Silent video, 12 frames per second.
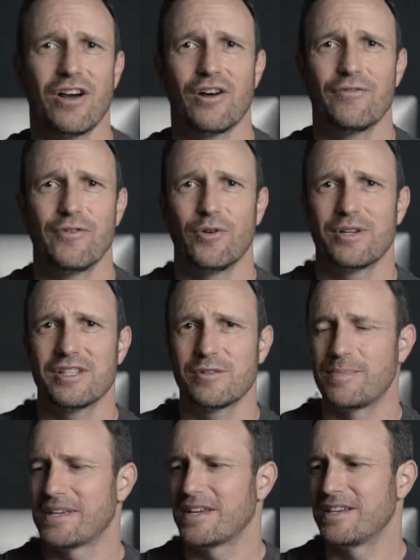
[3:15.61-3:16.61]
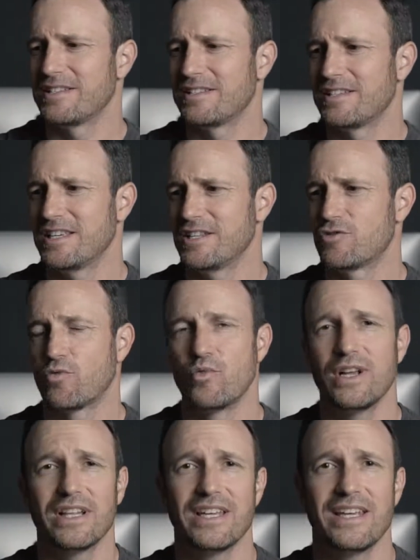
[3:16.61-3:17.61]
autofocus because it's
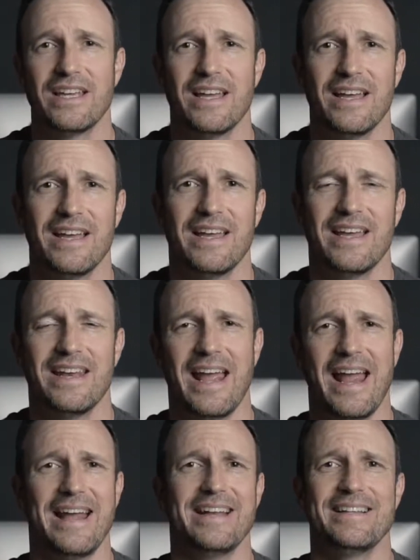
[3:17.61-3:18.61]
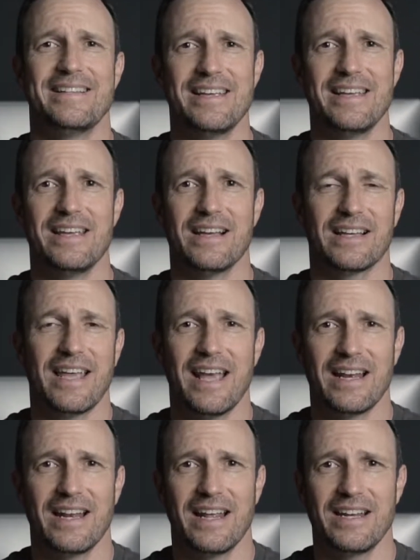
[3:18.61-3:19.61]
really an 80D,
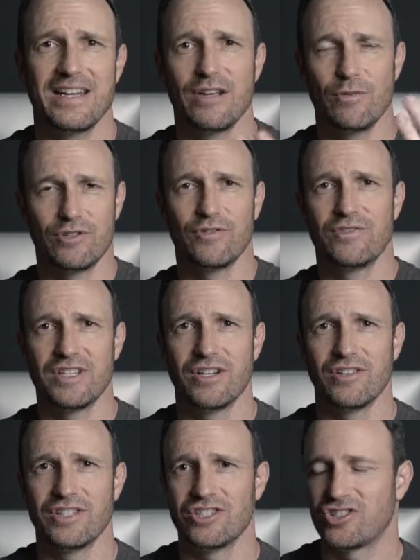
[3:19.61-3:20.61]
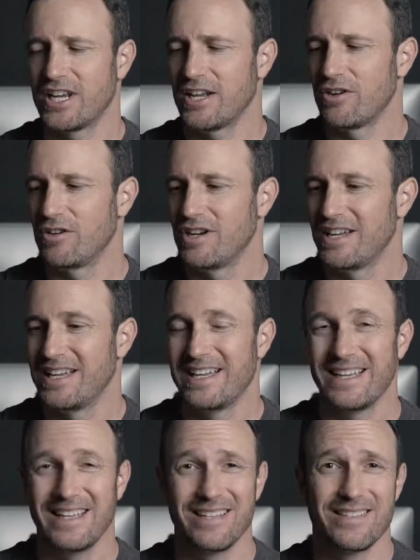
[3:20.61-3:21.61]
Canon 80D, which you've seen on this channel,
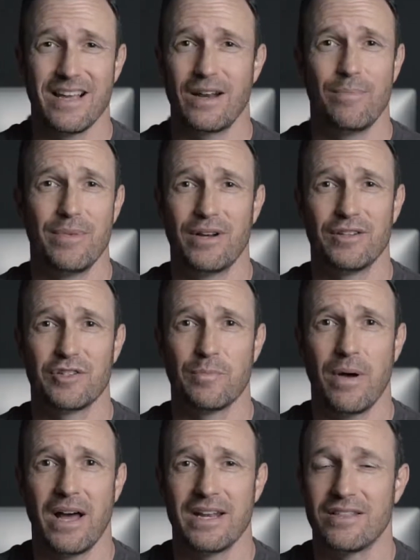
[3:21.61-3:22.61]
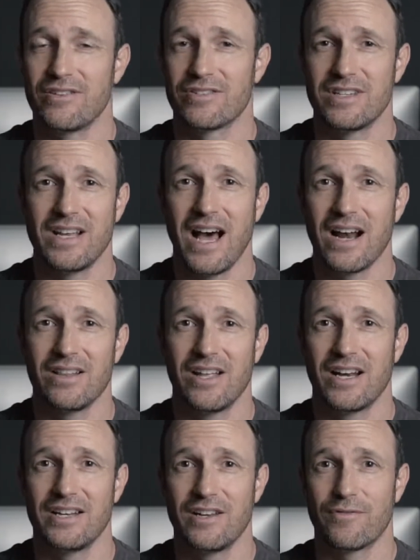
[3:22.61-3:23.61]
inside a mirrorless body. There's not a
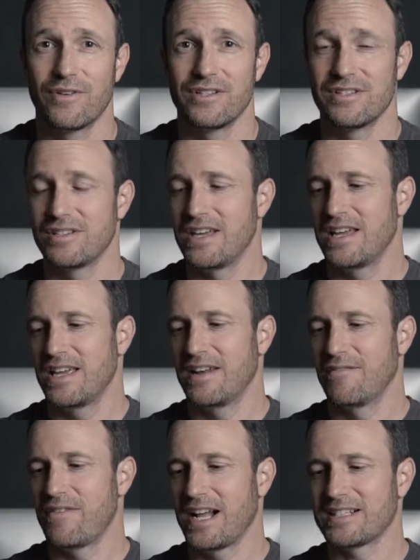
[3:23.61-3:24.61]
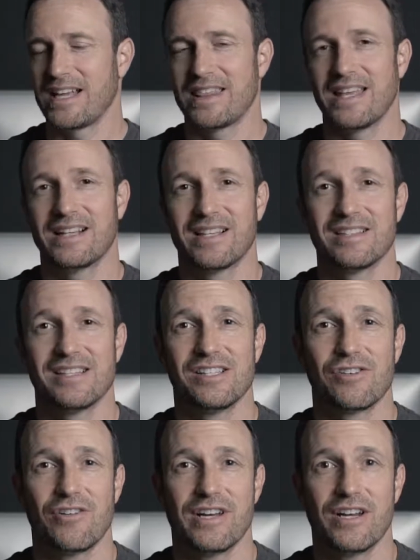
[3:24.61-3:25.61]
lot of difference. And in fact, I think the
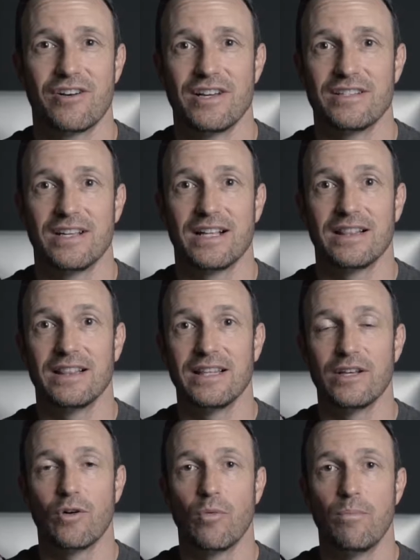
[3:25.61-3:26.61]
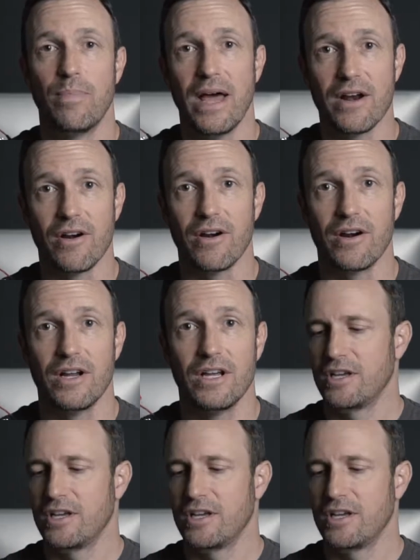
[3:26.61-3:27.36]
sensor in here is a little better.